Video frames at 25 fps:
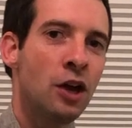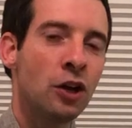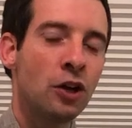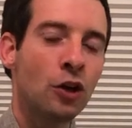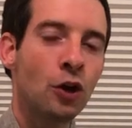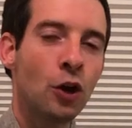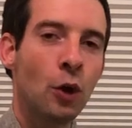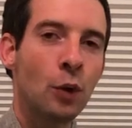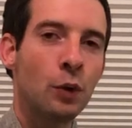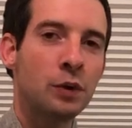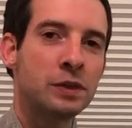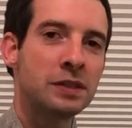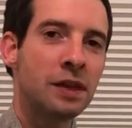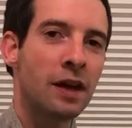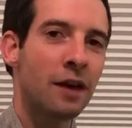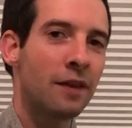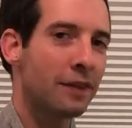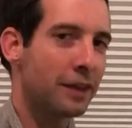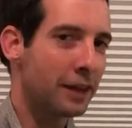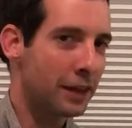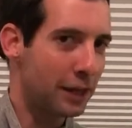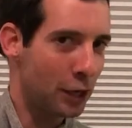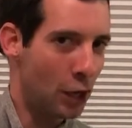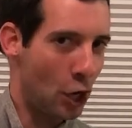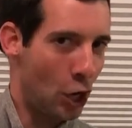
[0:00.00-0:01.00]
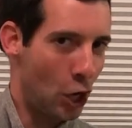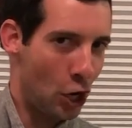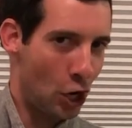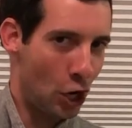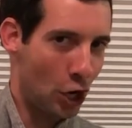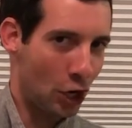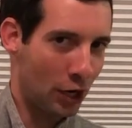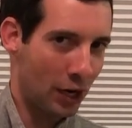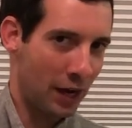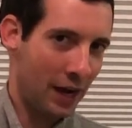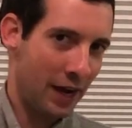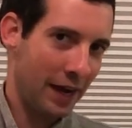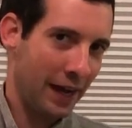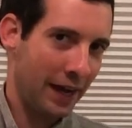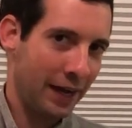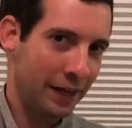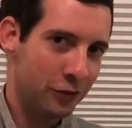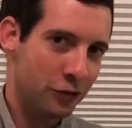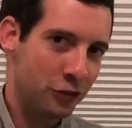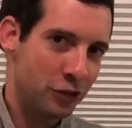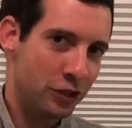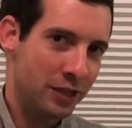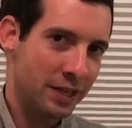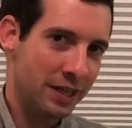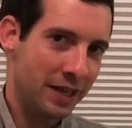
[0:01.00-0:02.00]
goes on the
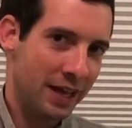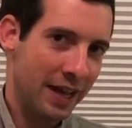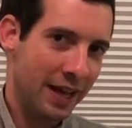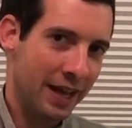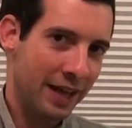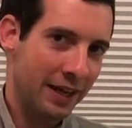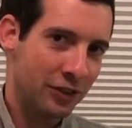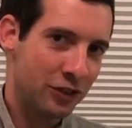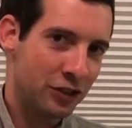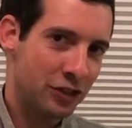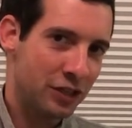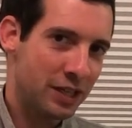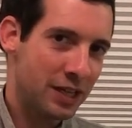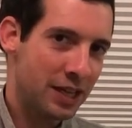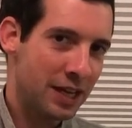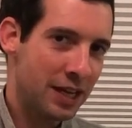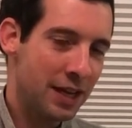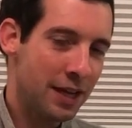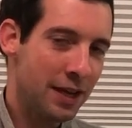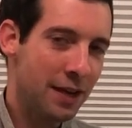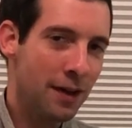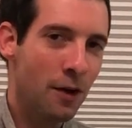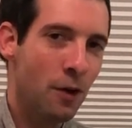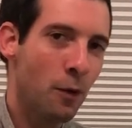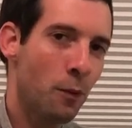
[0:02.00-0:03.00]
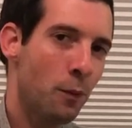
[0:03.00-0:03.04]
R-I-G-H-T